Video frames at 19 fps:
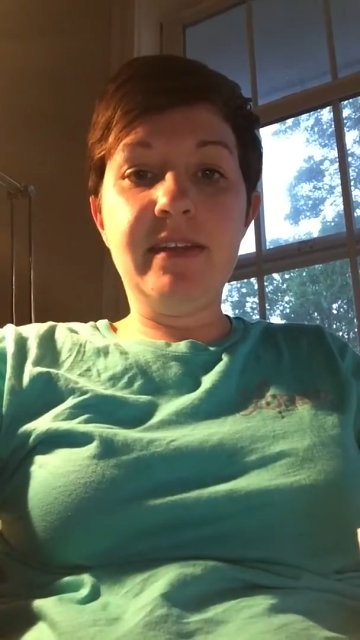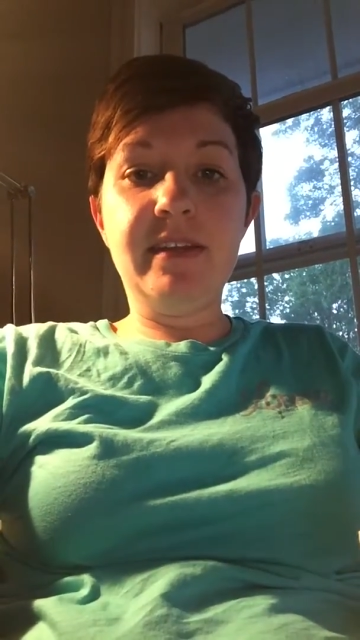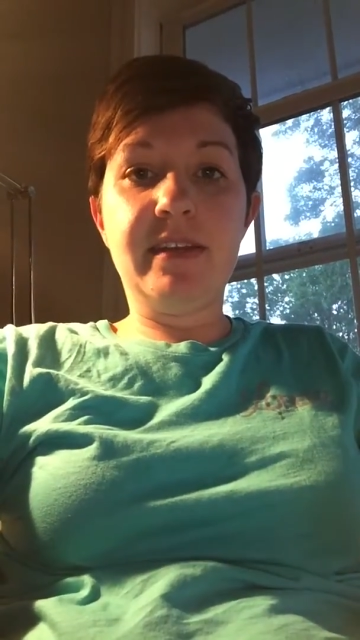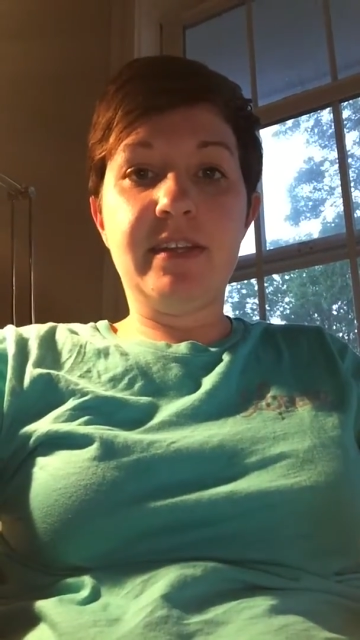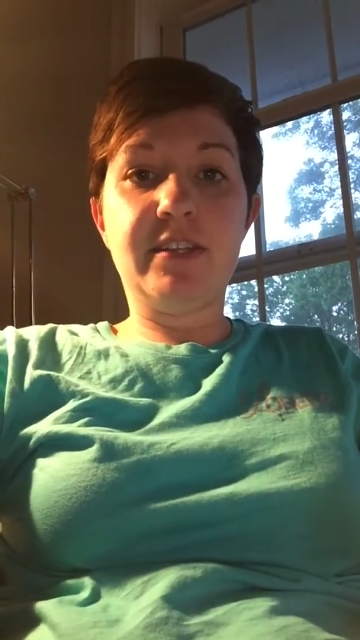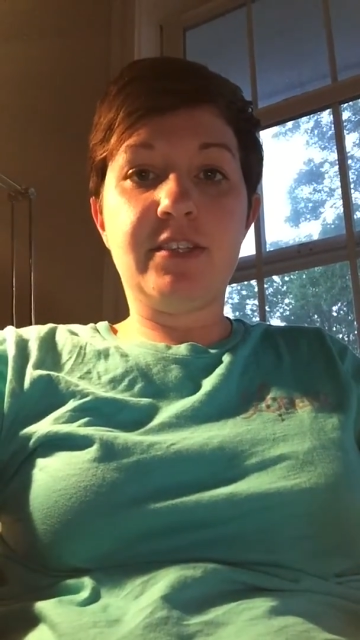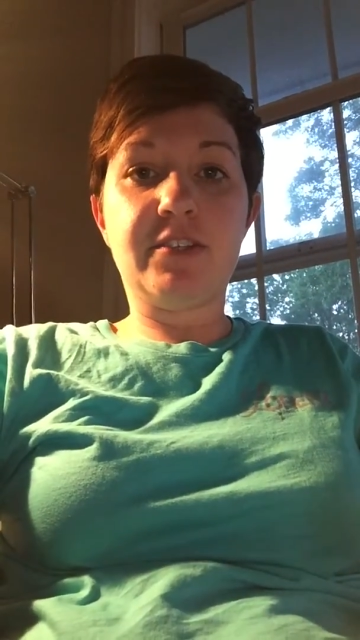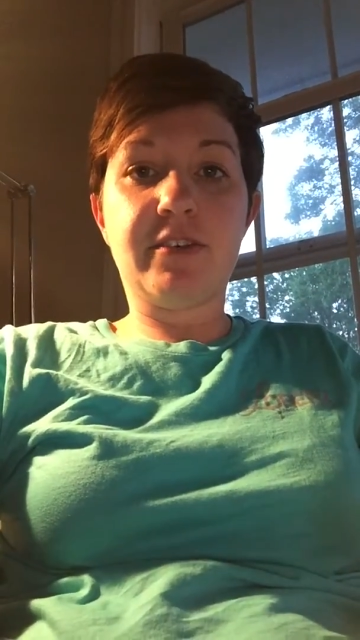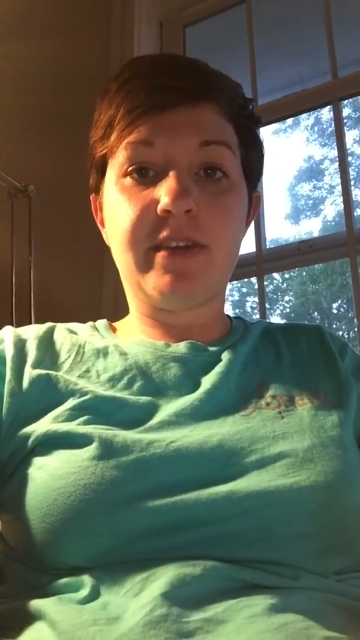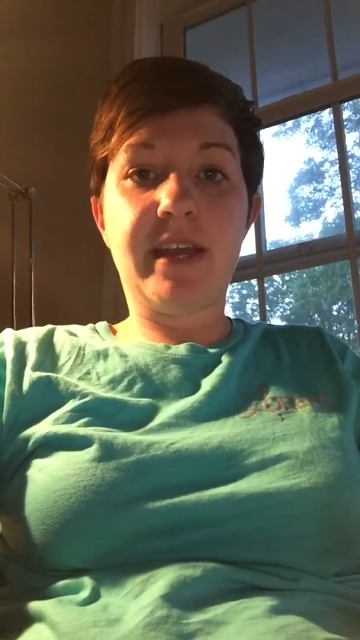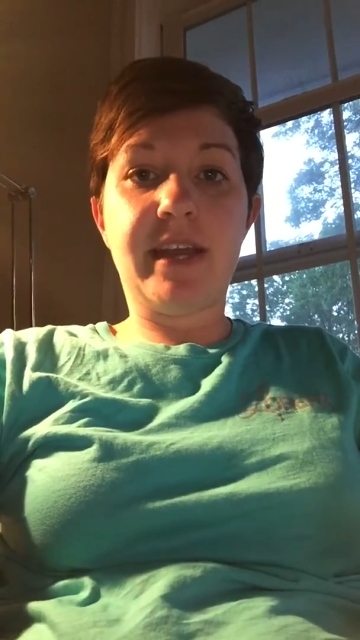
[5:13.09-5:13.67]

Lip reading: is your